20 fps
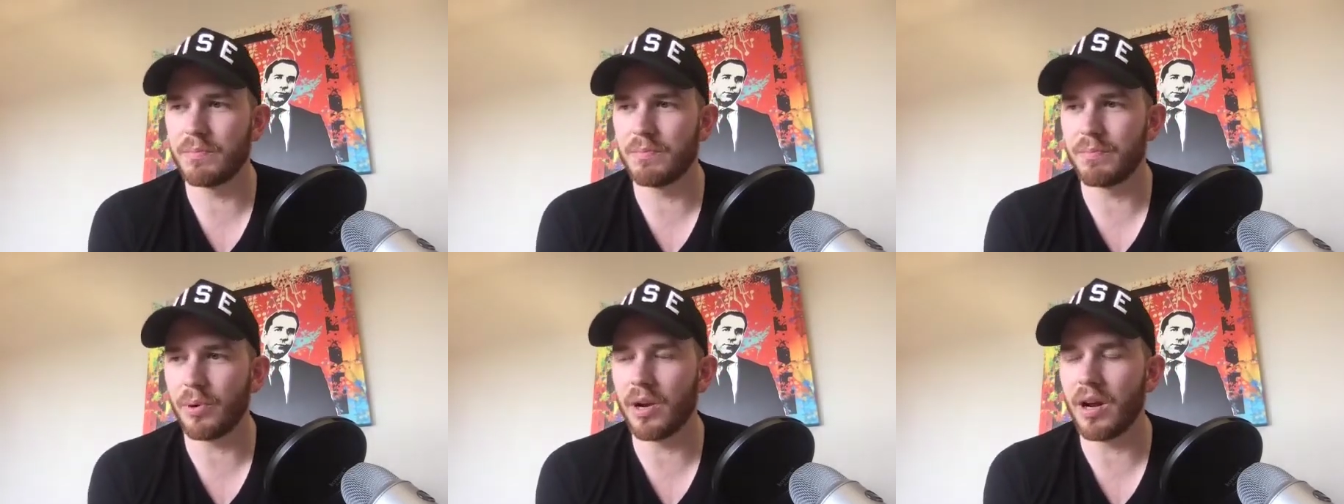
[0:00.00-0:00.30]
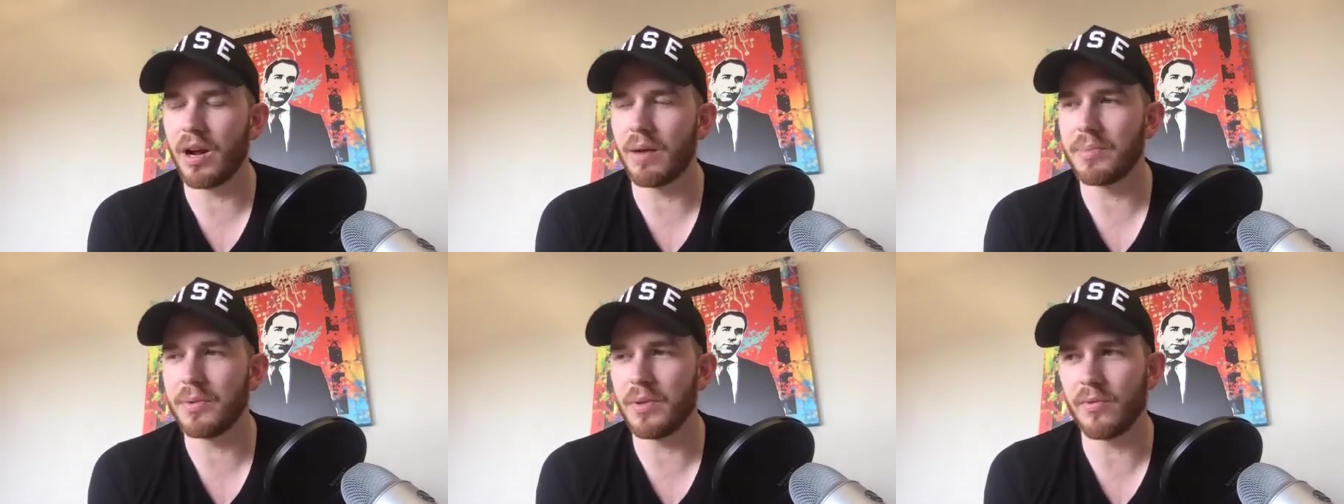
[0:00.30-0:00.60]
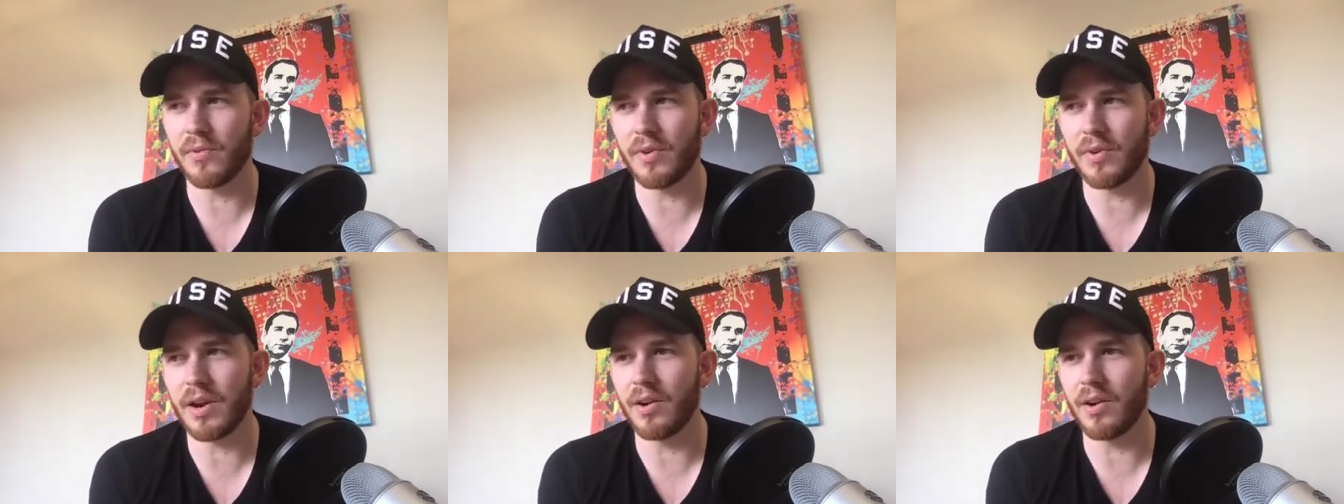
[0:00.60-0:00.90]
preemptive
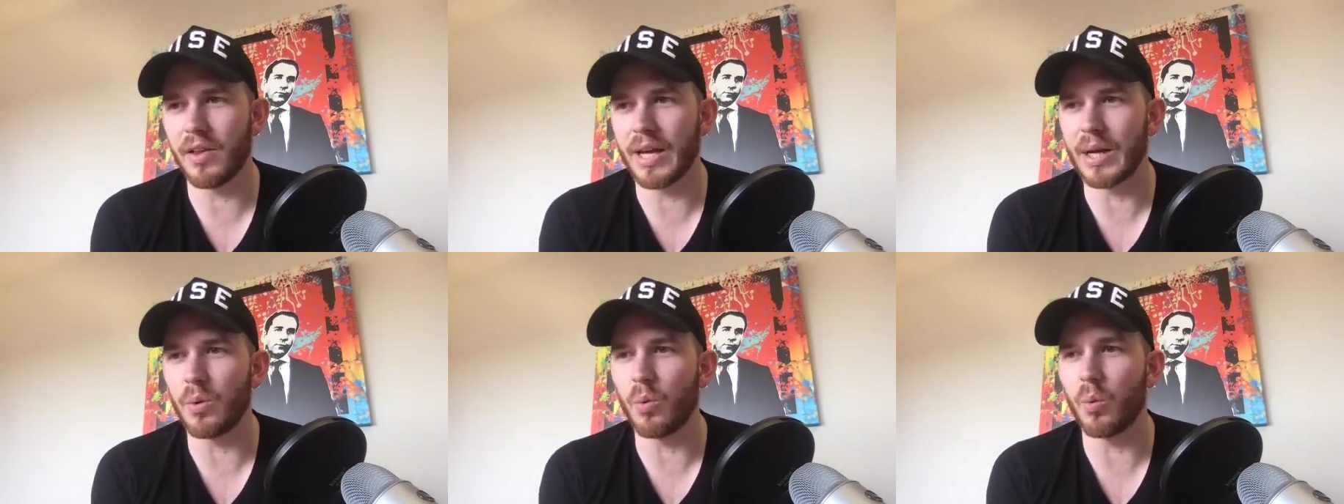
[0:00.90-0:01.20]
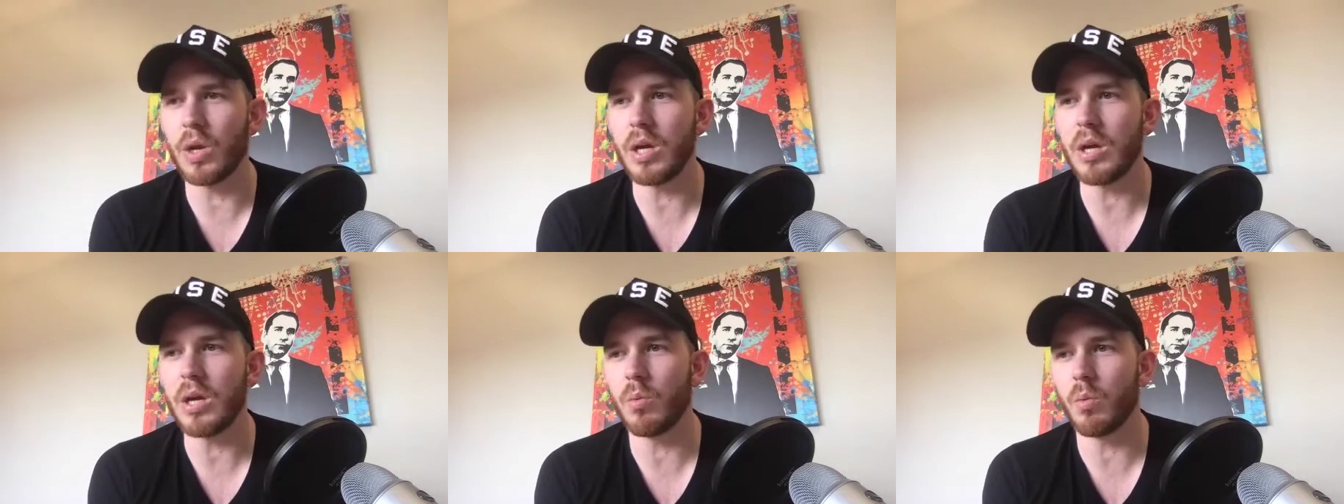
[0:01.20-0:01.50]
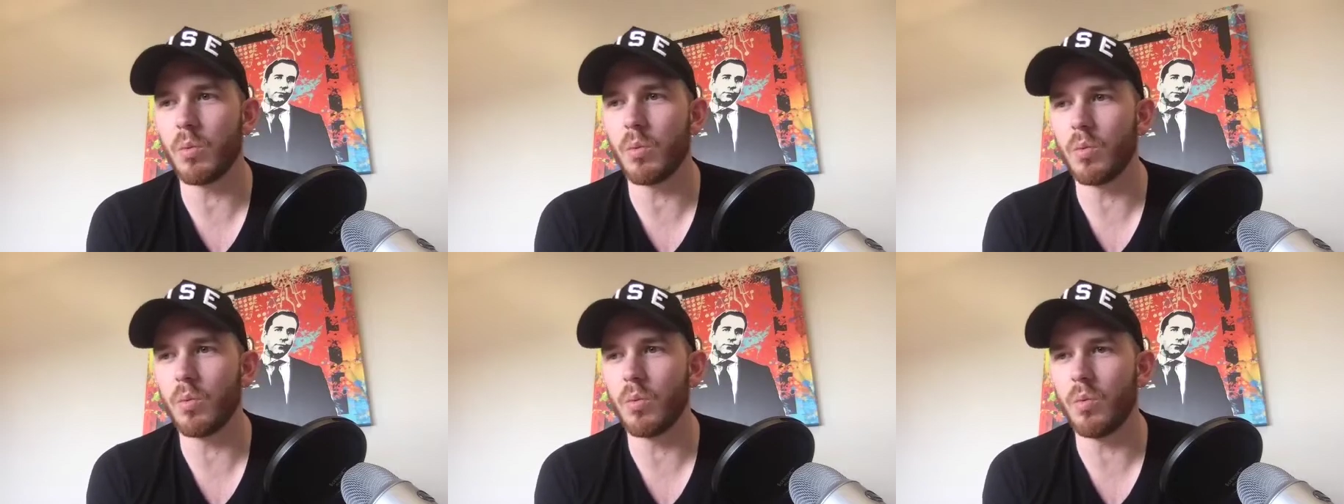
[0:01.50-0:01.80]
here, like we
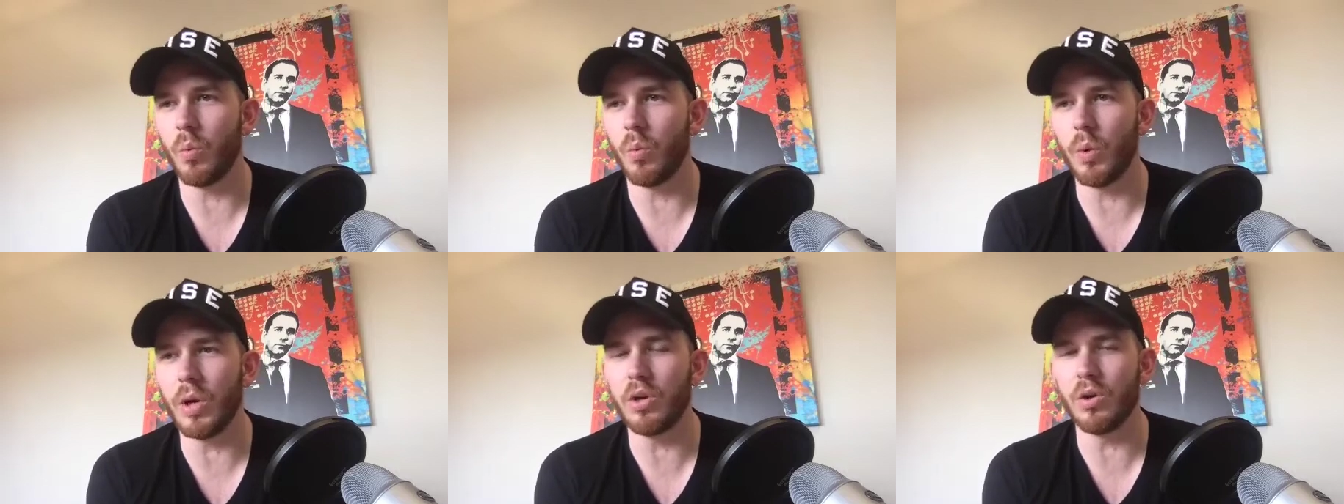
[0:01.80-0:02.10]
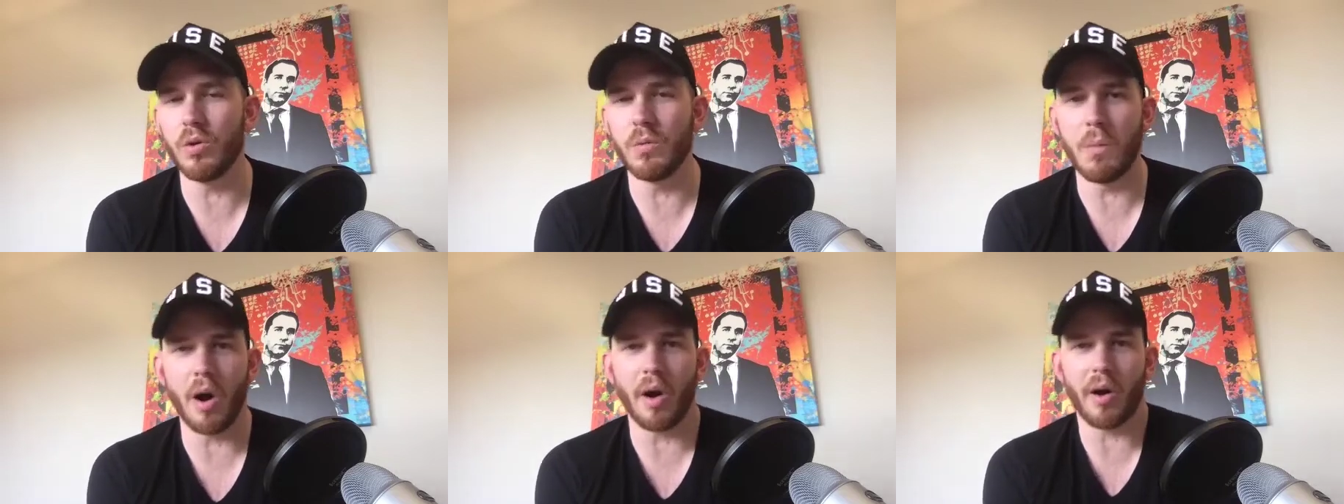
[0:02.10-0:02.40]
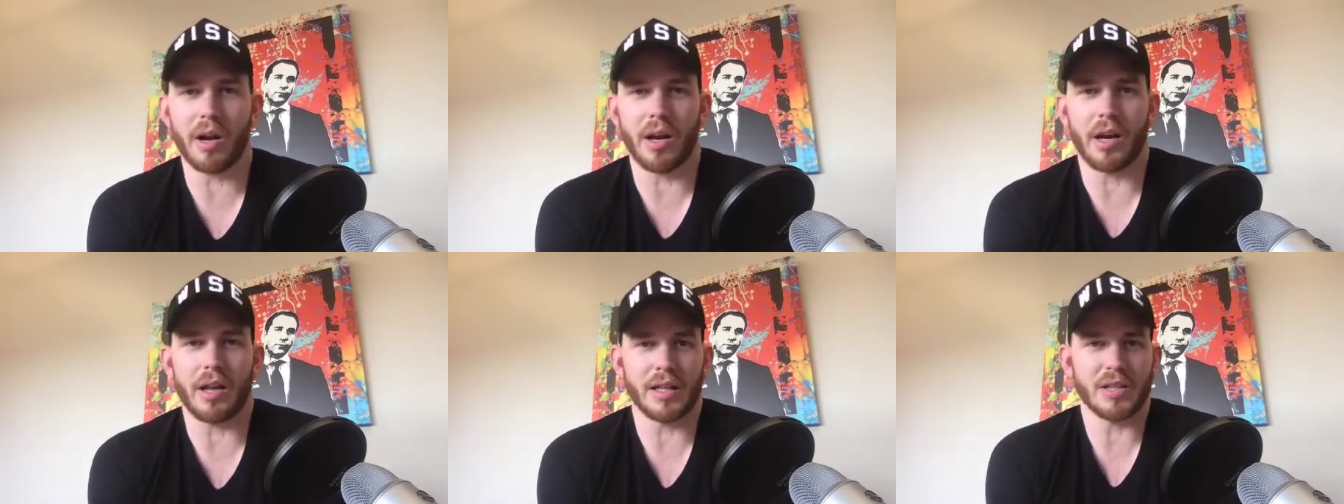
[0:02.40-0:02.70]
do
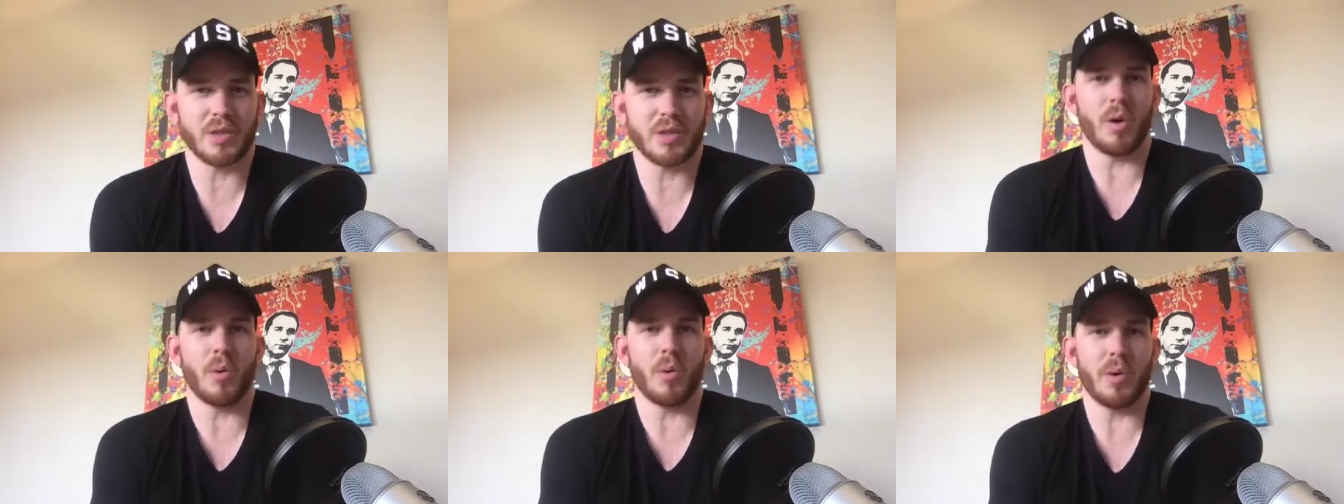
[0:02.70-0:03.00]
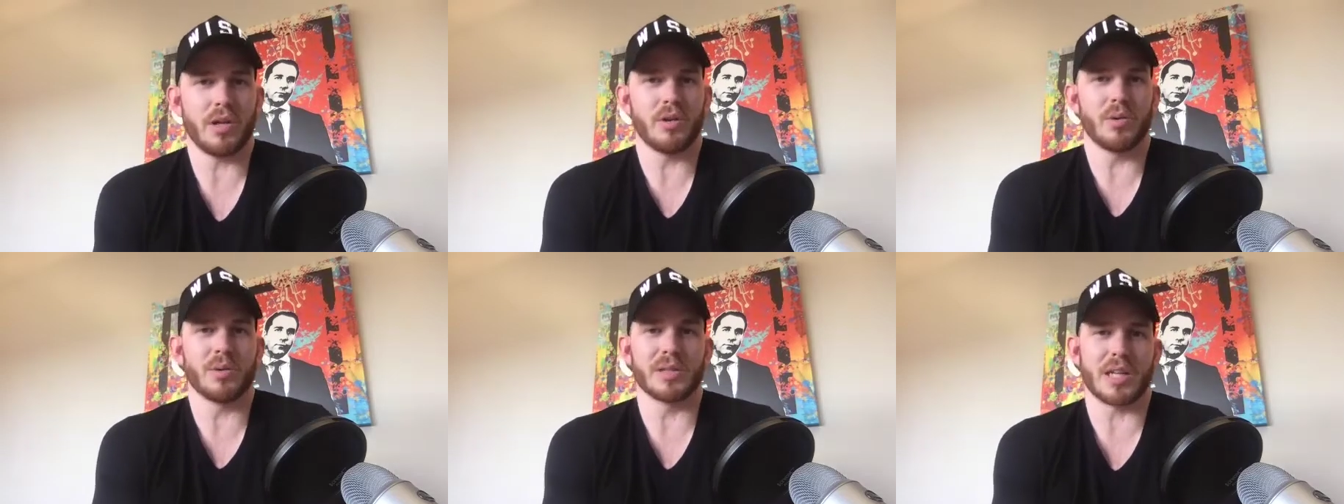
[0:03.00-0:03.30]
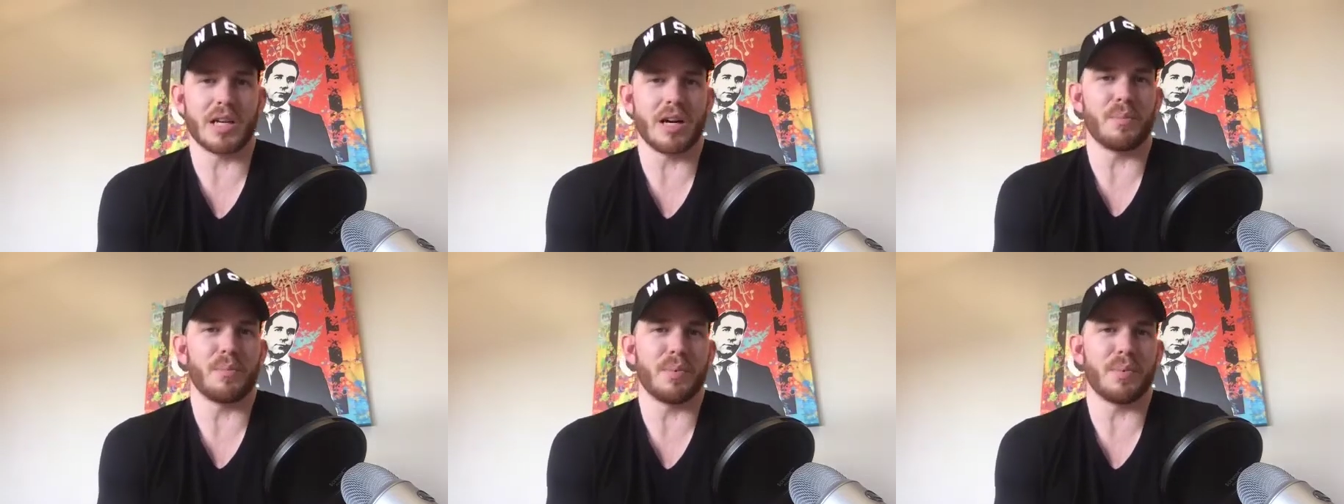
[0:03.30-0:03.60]
marketing. That's what we do as a
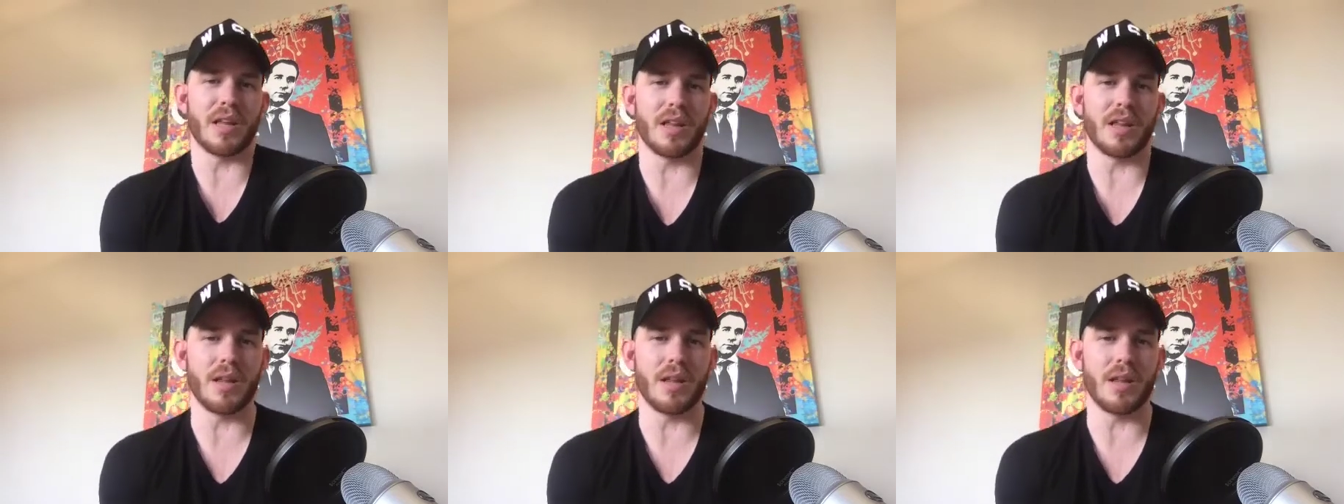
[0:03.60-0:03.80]
company